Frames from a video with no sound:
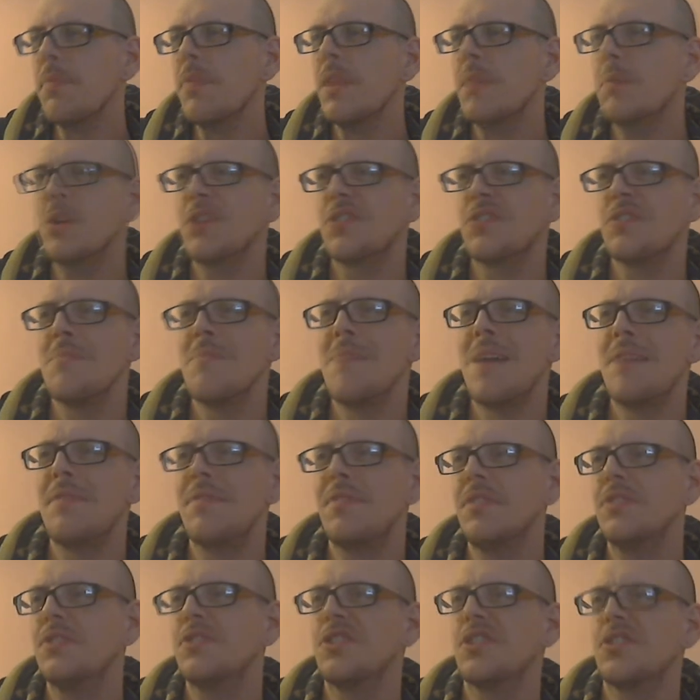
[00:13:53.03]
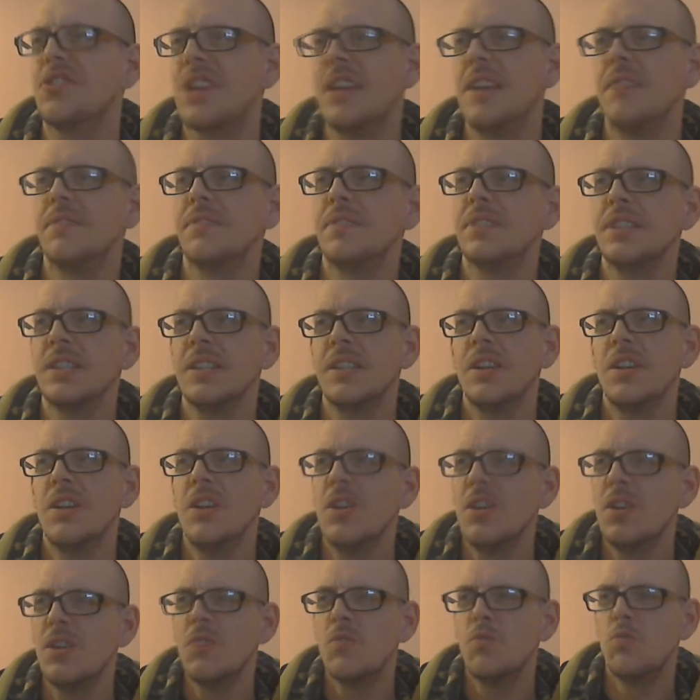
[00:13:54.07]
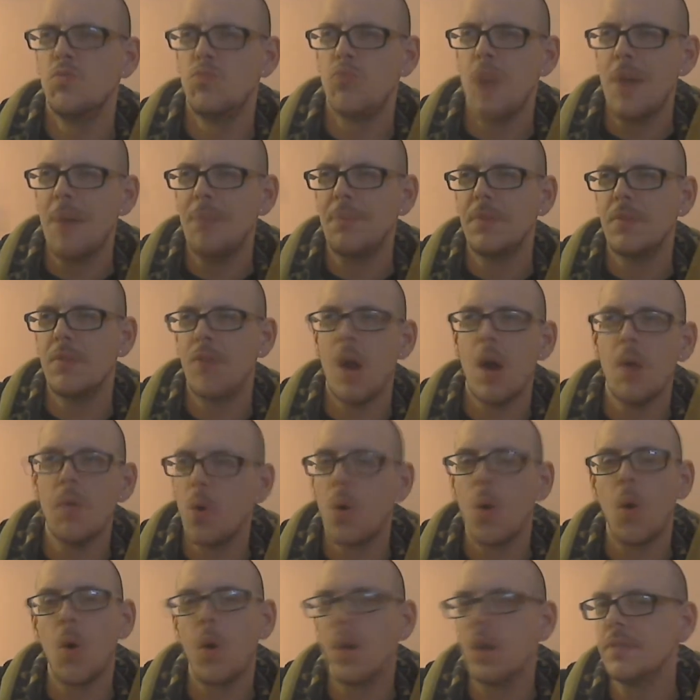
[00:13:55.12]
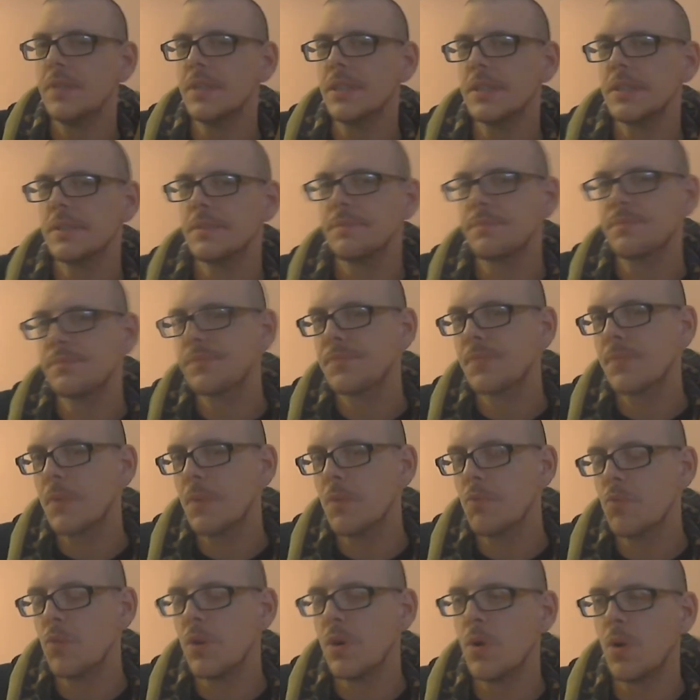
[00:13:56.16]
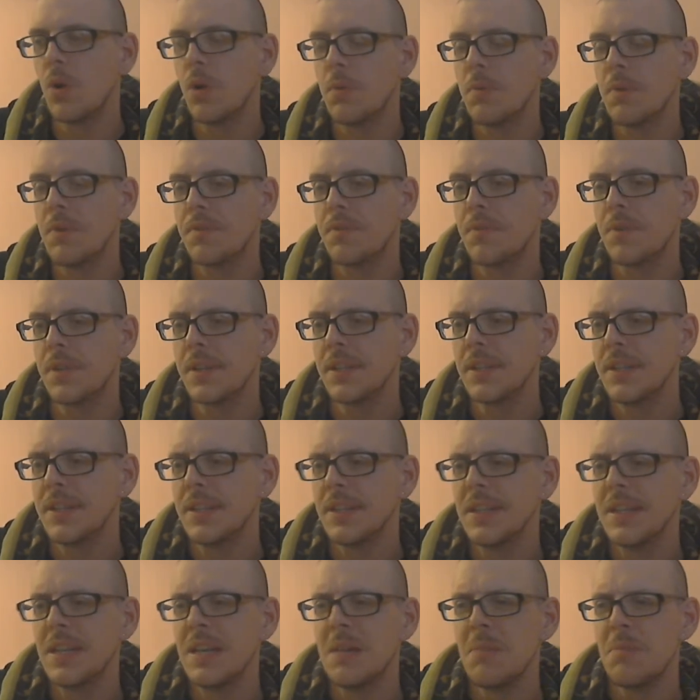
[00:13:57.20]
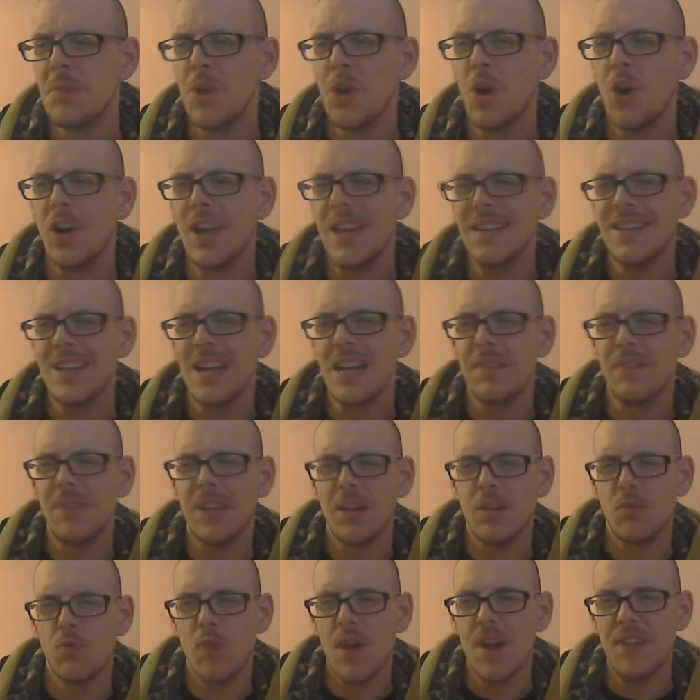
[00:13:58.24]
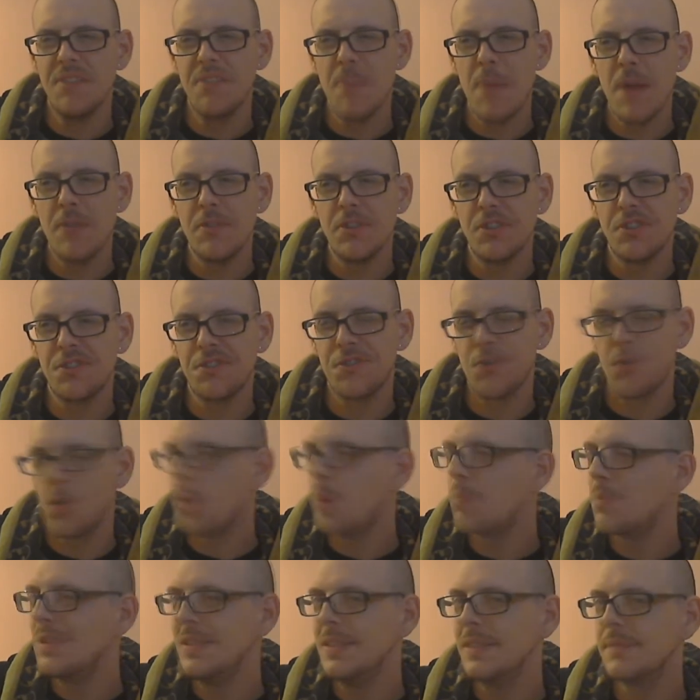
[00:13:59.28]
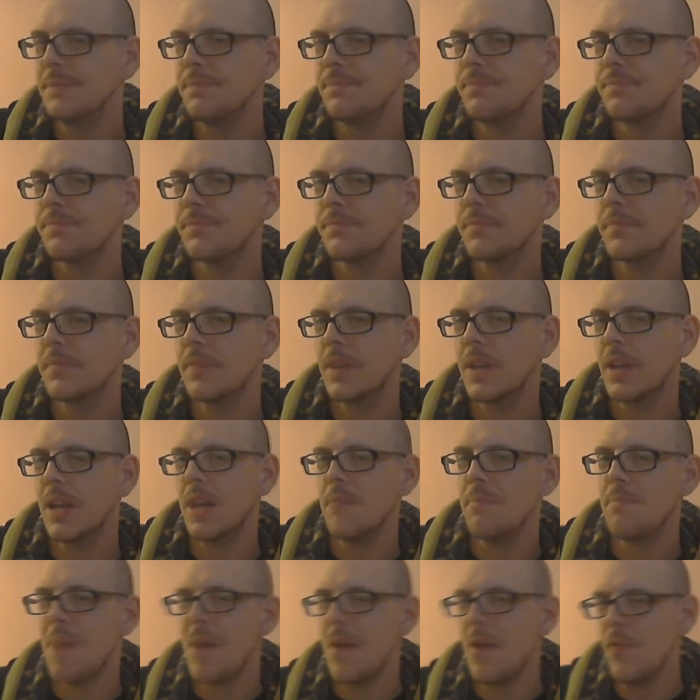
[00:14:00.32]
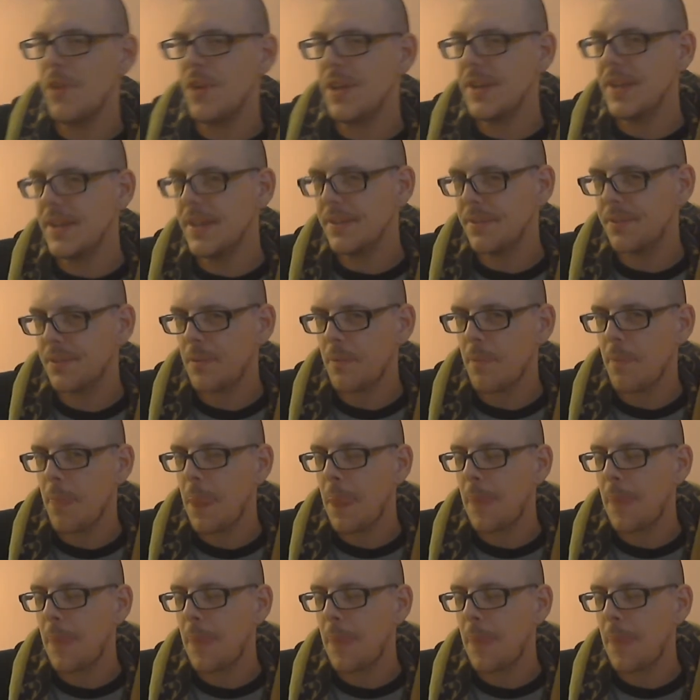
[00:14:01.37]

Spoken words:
Because the menthol's just kind of wrapped around all of it, running all the way through it. But you are getting kind of like a raspberry, strawberry kind of berry in this.